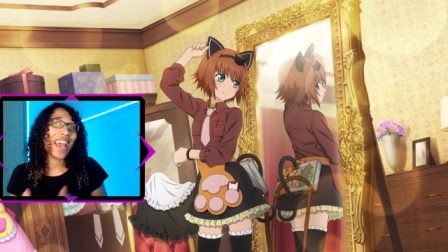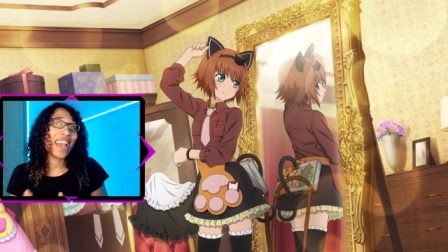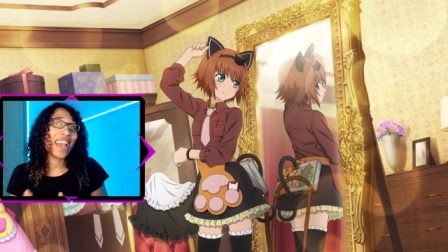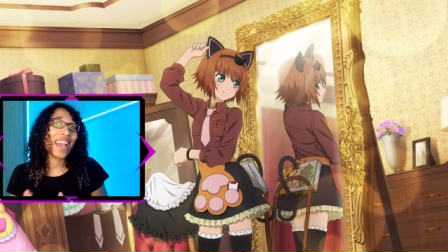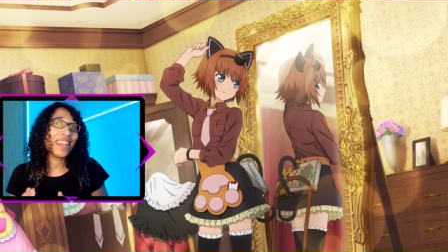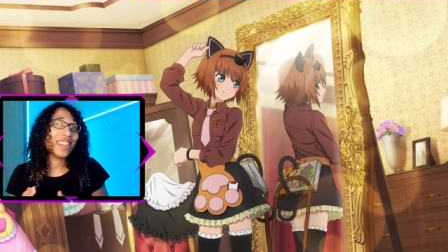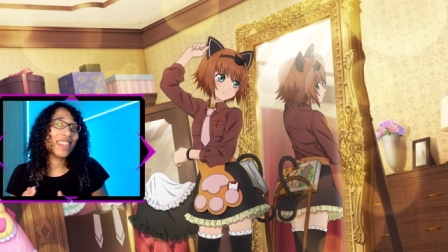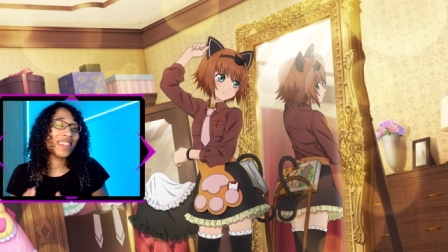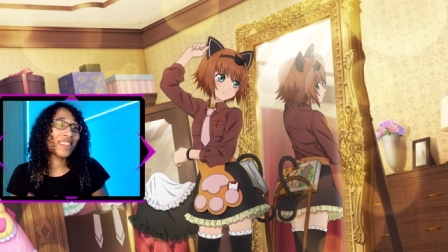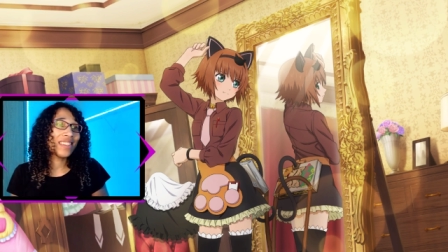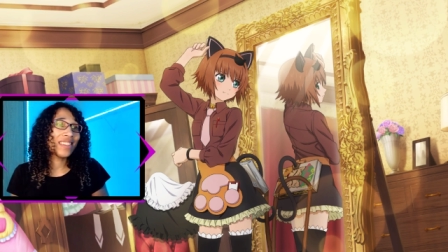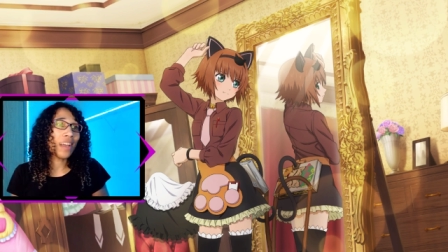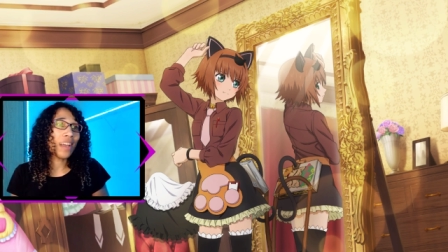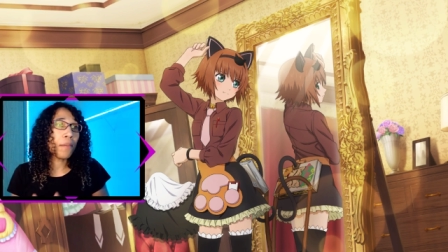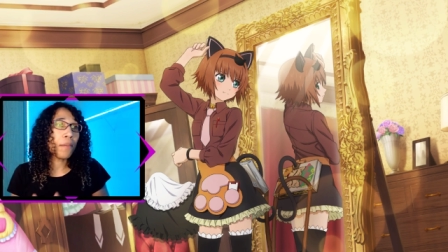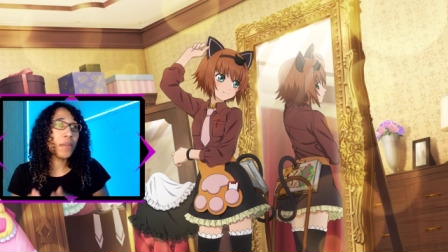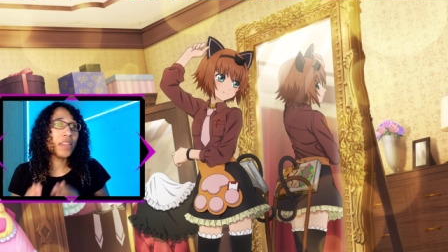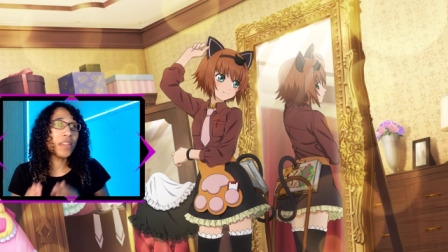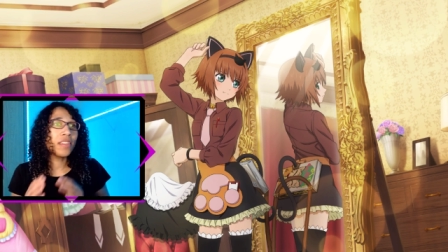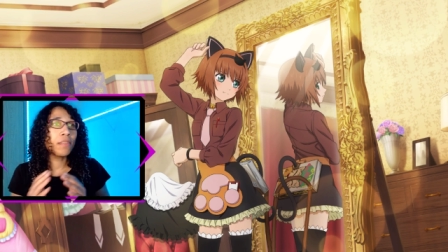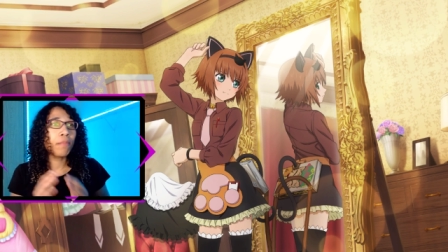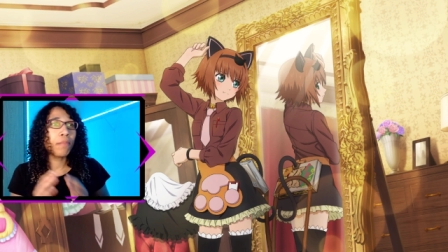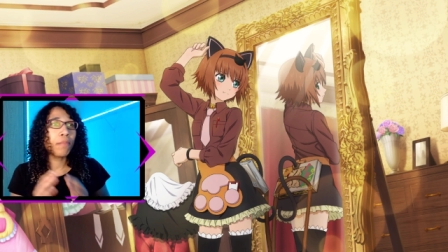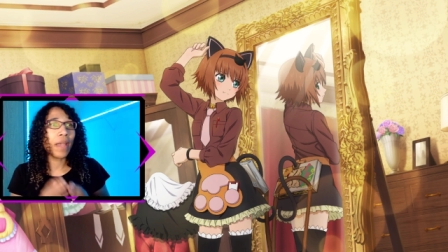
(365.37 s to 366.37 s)
X
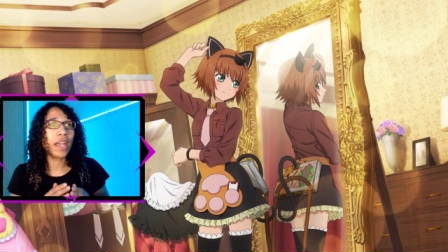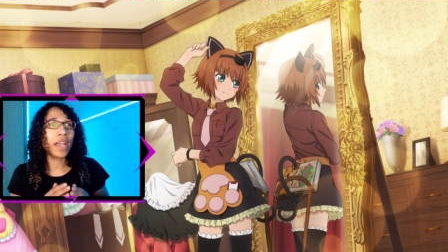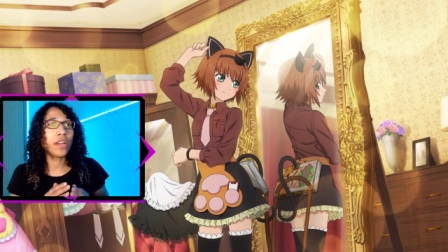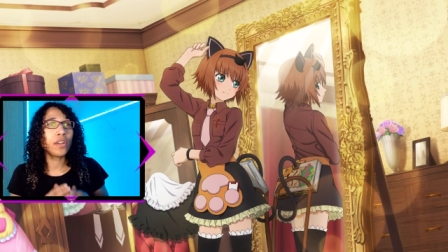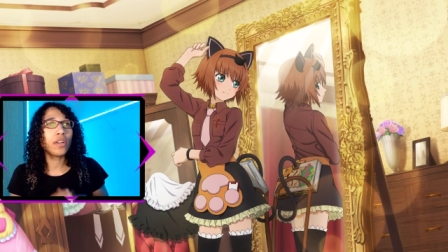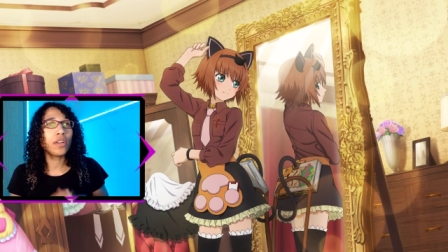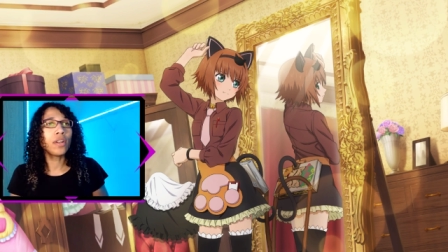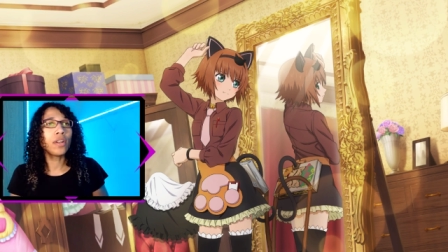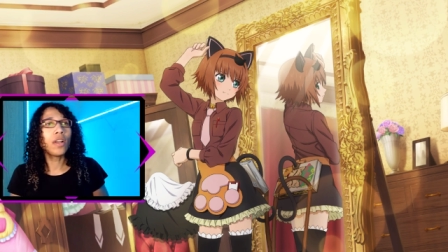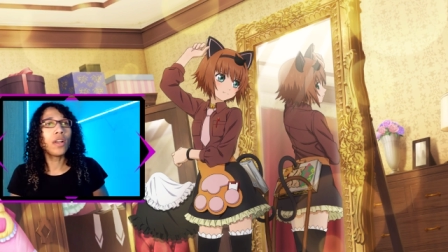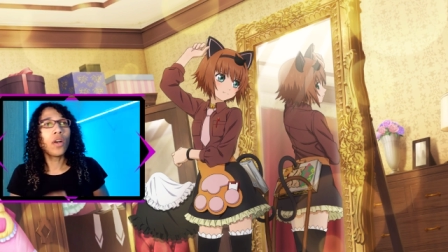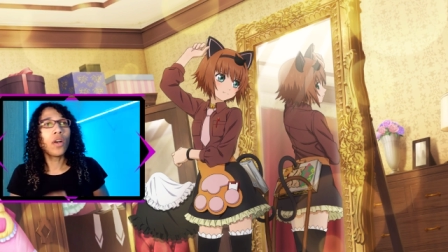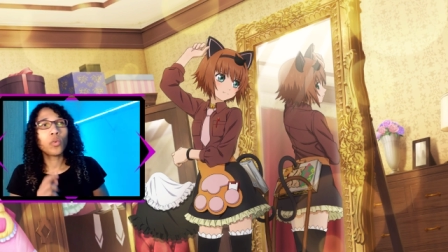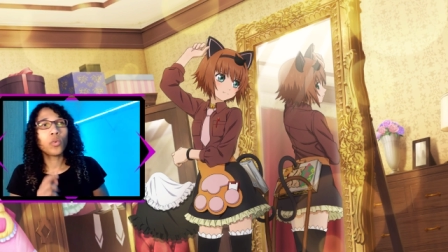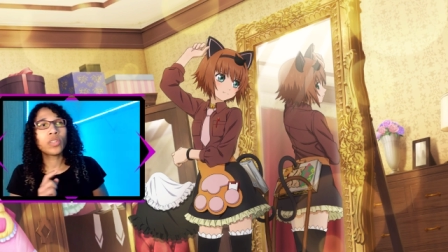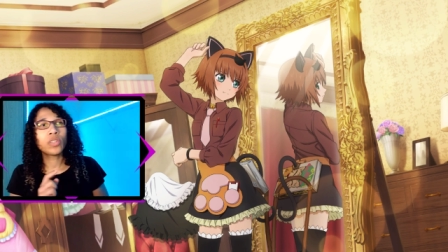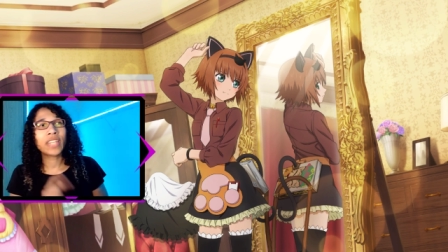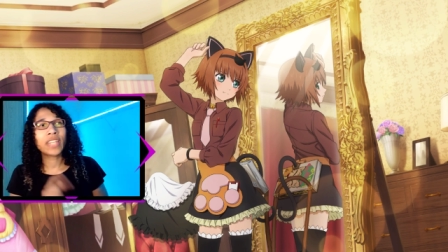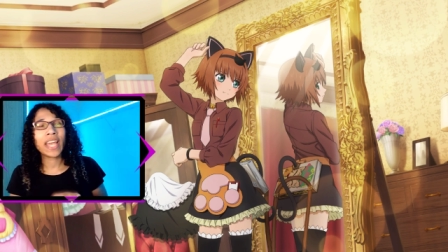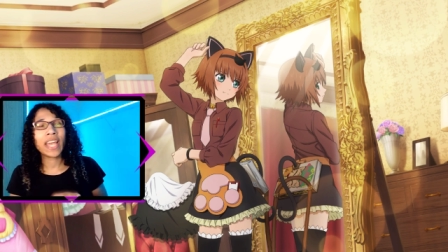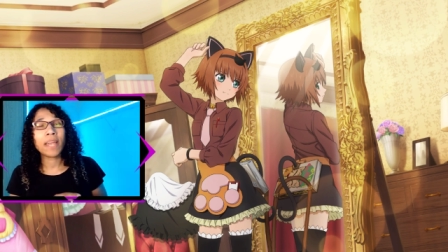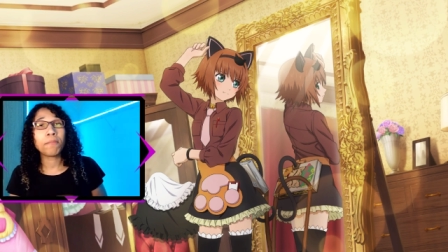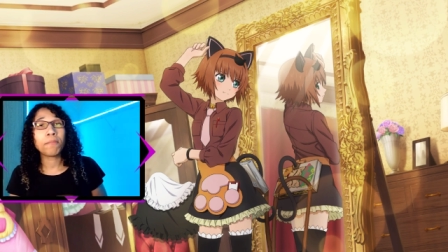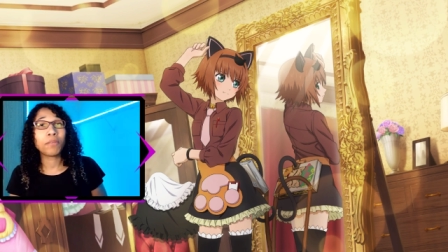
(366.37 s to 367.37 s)
summons banner will
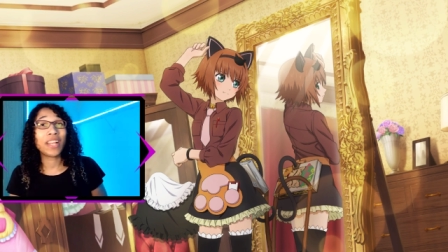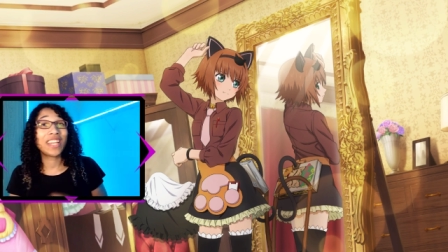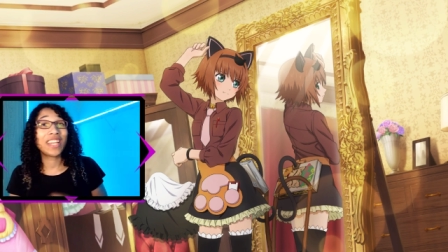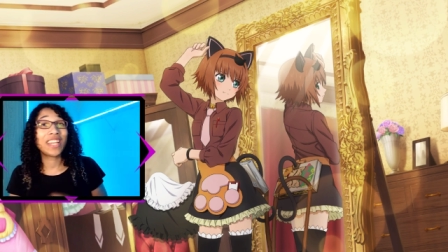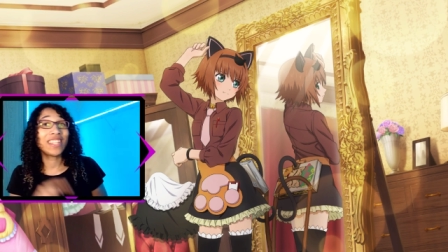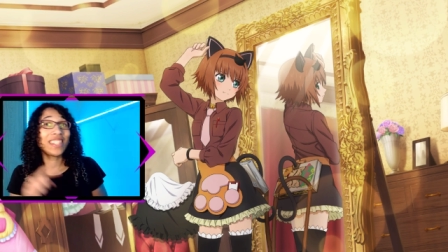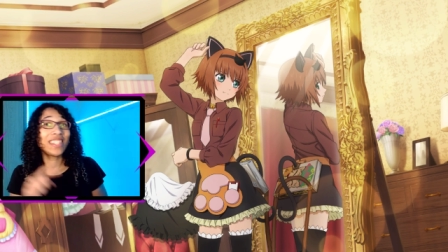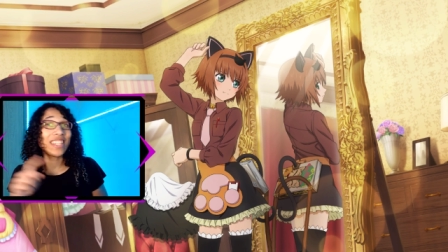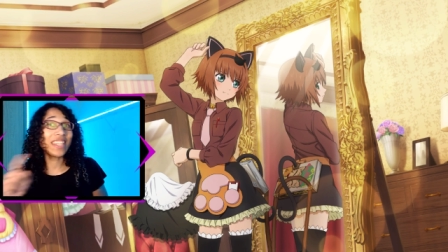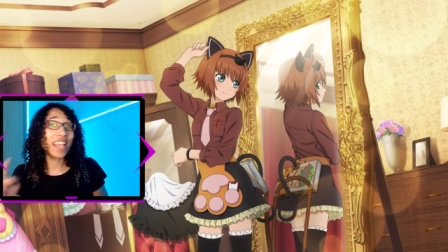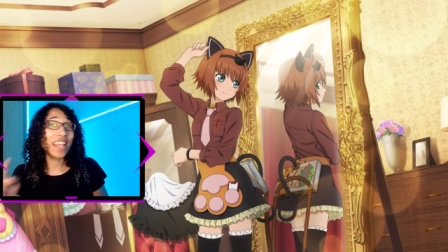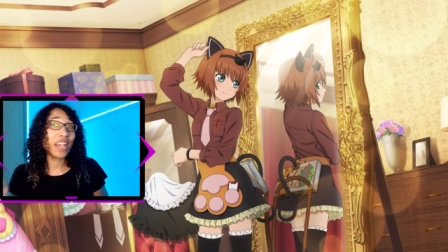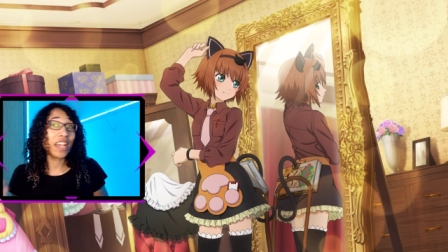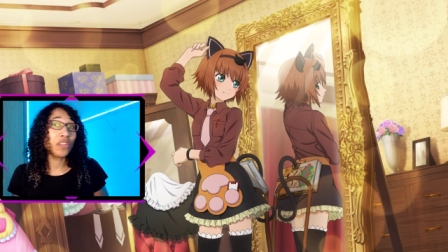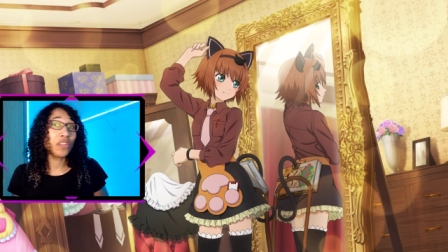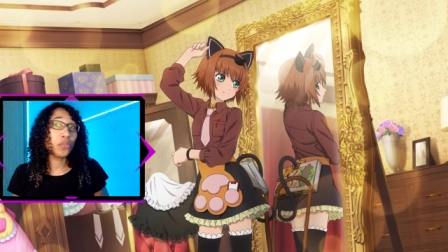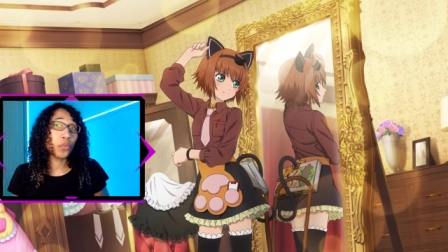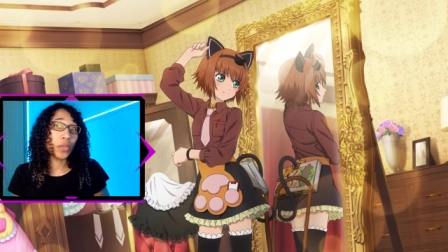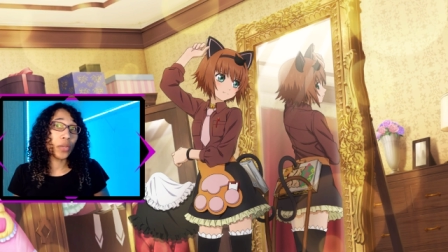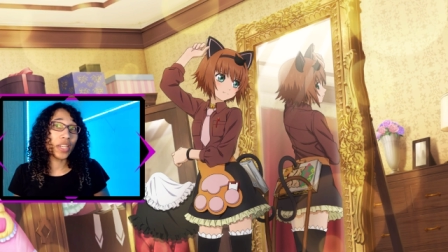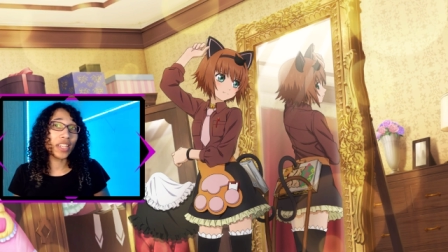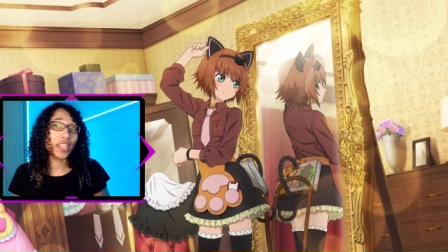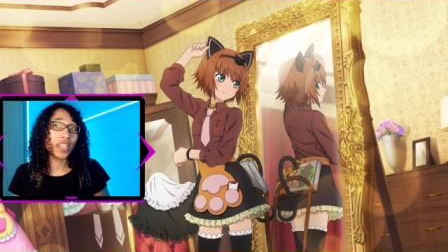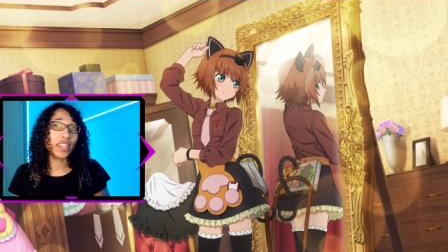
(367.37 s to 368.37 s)
take place next
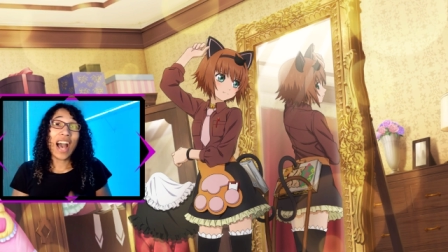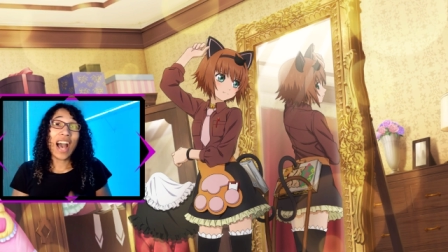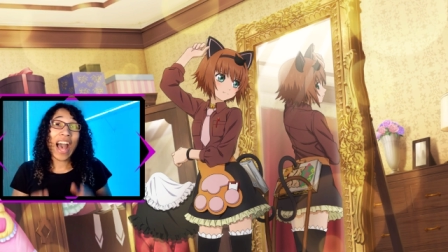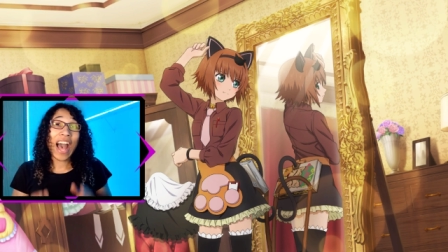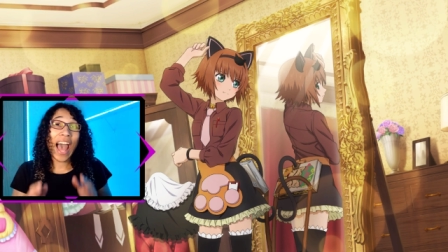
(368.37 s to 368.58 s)
week.